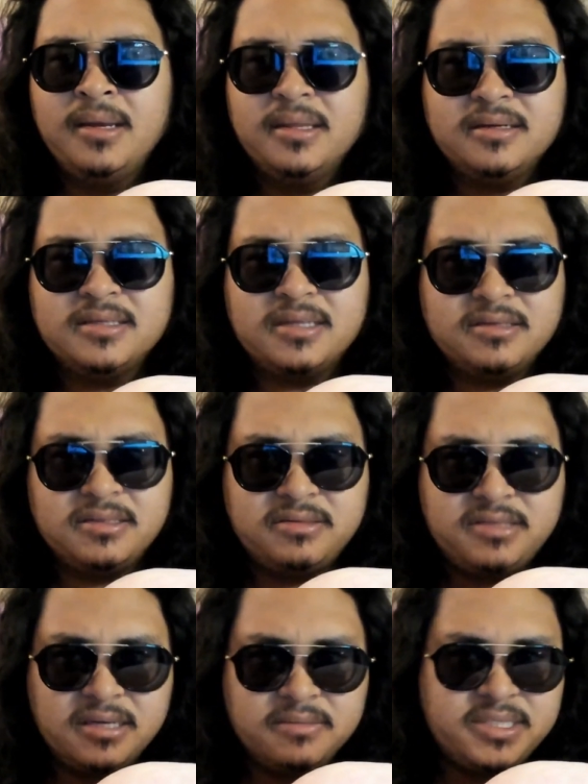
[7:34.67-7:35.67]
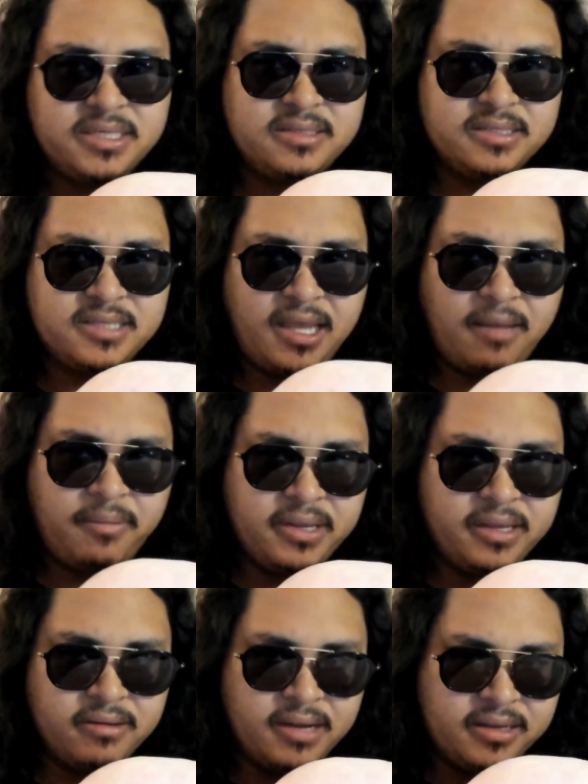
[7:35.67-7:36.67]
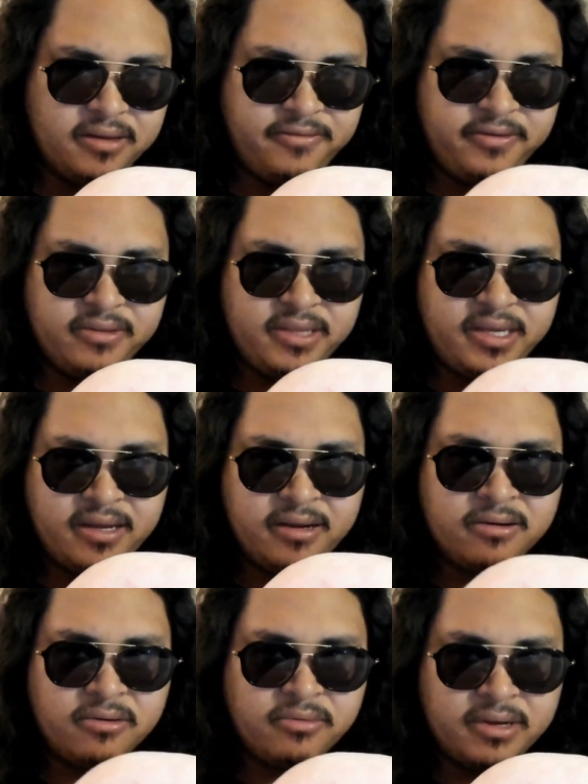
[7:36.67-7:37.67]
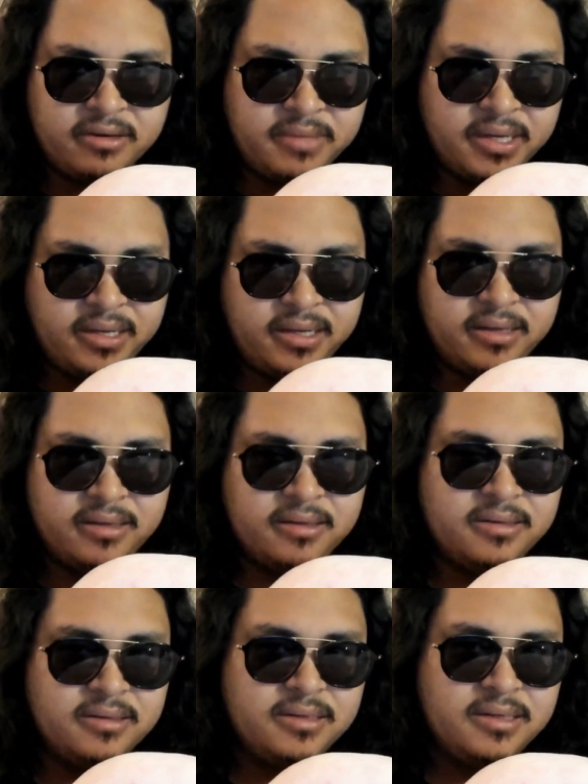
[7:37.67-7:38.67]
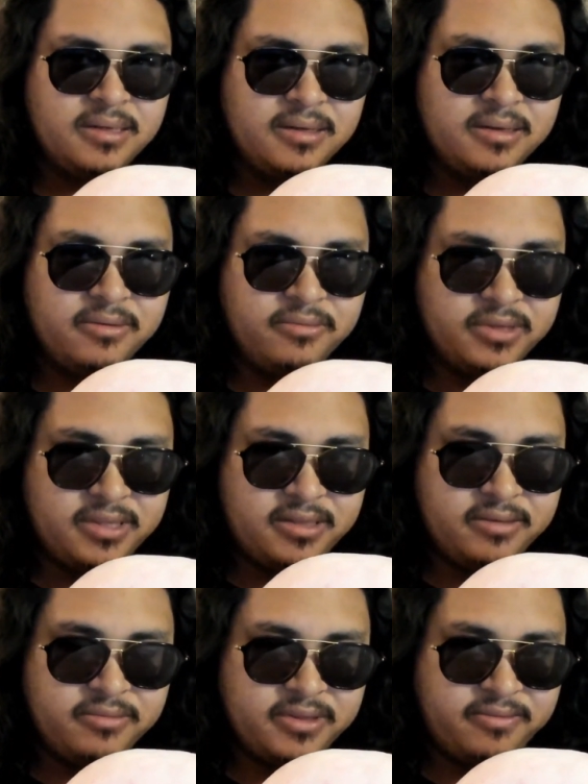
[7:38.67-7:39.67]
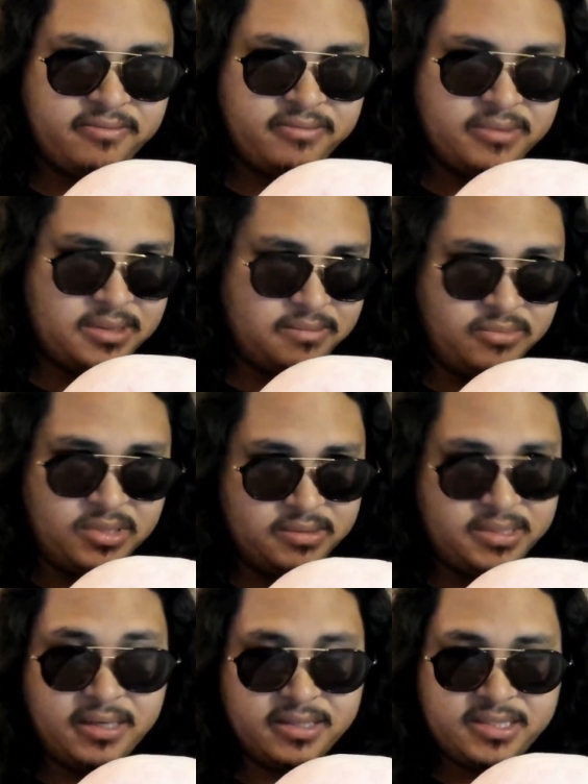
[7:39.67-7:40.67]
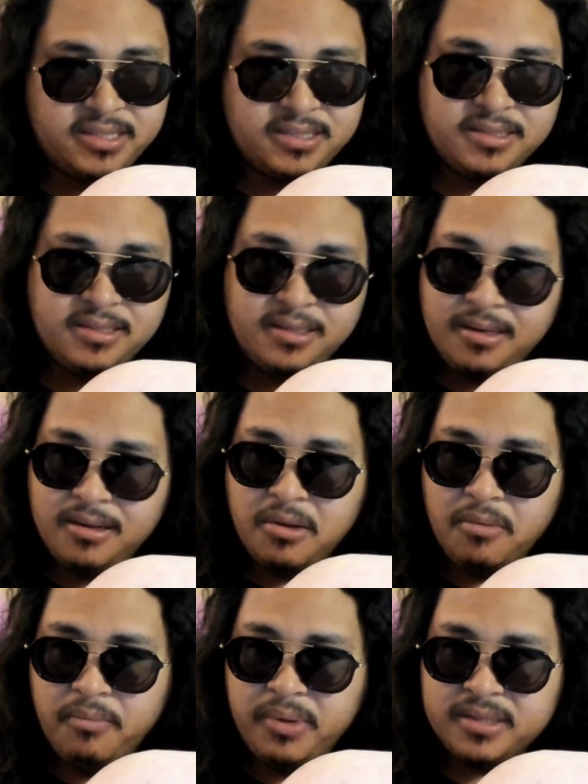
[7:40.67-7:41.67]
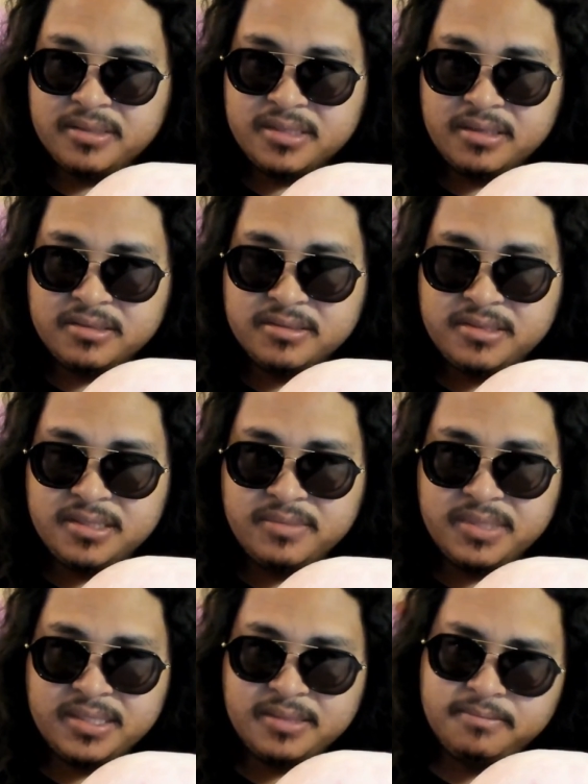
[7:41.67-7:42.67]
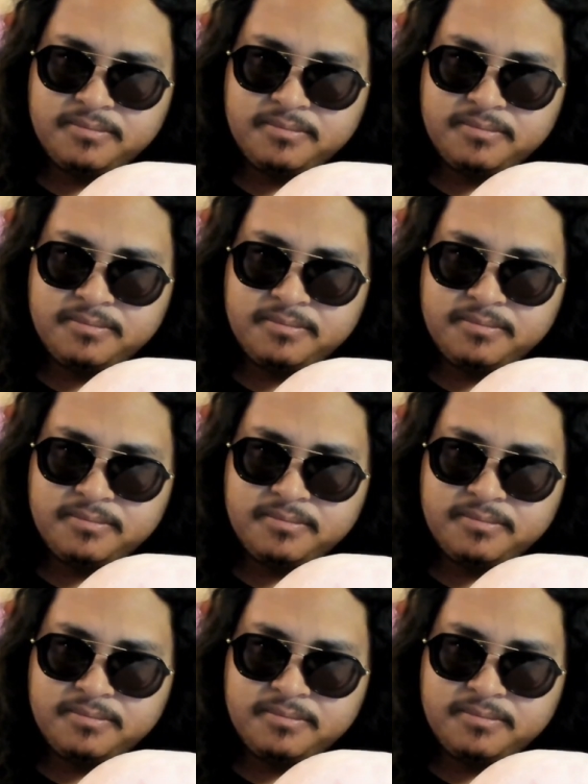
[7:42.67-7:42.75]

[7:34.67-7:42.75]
There's also some senses happening here. I can feel the air around my hand with touch, but there's also some like,